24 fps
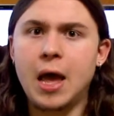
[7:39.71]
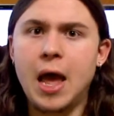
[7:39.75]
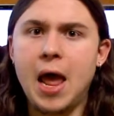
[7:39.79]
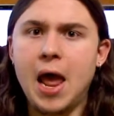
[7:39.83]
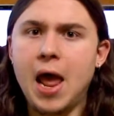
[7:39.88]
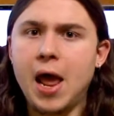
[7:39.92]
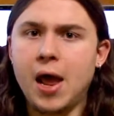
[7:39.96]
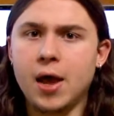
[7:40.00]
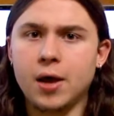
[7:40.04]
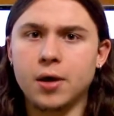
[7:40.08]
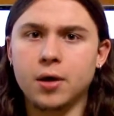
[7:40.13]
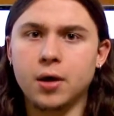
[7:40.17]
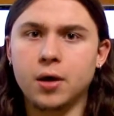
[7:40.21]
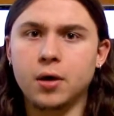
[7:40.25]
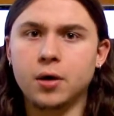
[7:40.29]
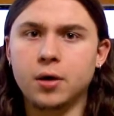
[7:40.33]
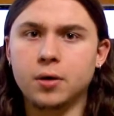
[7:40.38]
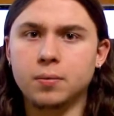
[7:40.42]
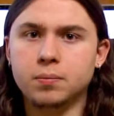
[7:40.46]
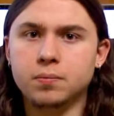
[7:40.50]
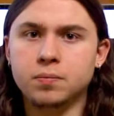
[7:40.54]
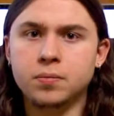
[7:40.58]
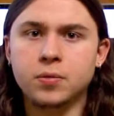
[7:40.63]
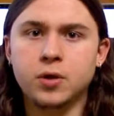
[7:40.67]
hey,
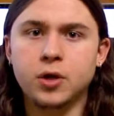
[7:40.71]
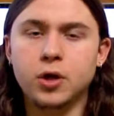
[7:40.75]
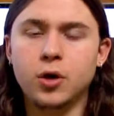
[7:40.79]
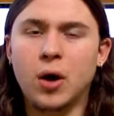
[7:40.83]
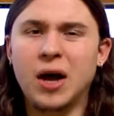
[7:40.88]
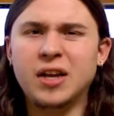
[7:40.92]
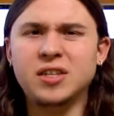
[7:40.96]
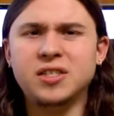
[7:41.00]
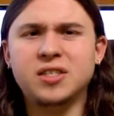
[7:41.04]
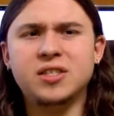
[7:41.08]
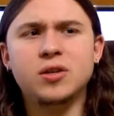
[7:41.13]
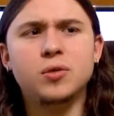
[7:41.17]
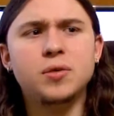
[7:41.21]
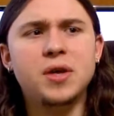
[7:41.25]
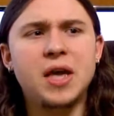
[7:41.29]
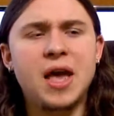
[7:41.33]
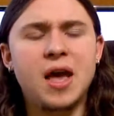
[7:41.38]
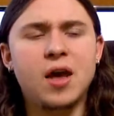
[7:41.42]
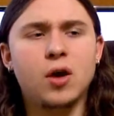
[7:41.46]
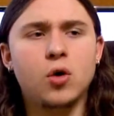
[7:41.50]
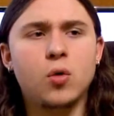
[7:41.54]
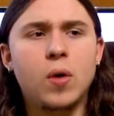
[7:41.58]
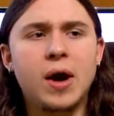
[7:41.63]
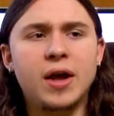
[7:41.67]
um, you know, I still
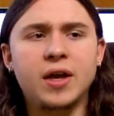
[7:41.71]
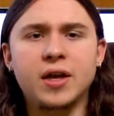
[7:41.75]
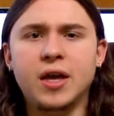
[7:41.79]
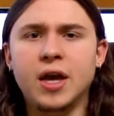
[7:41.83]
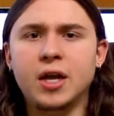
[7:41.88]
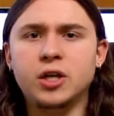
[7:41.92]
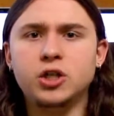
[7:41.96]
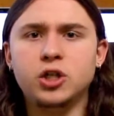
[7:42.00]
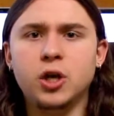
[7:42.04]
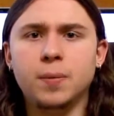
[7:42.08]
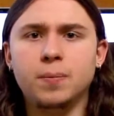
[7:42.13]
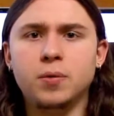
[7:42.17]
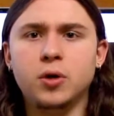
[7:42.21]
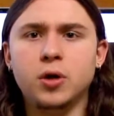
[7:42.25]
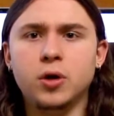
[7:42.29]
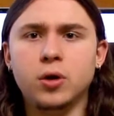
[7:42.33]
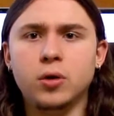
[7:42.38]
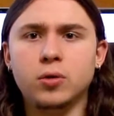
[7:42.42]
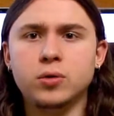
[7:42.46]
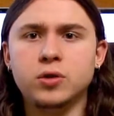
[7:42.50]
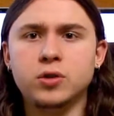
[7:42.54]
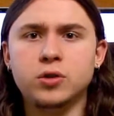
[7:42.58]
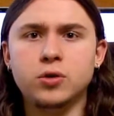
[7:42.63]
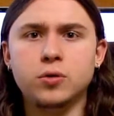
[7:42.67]
can't quite catch up, you
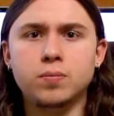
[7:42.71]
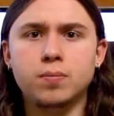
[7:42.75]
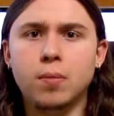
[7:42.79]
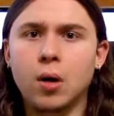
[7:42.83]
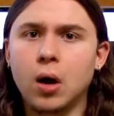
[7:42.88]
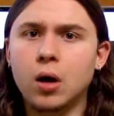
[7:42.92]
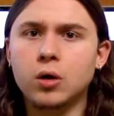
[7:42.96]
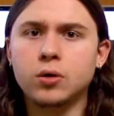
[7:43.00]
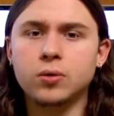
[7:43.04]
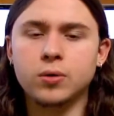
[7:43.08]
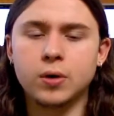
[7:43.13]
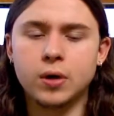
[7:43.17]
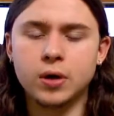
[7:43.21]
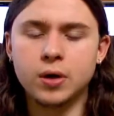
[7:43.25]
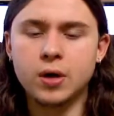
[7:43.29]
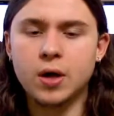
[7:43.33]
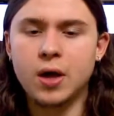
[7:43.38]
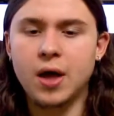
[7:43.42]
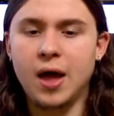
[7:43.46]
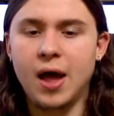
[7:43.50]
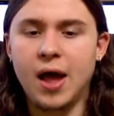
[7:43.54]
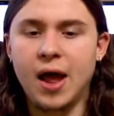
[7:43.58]
know, to Madara.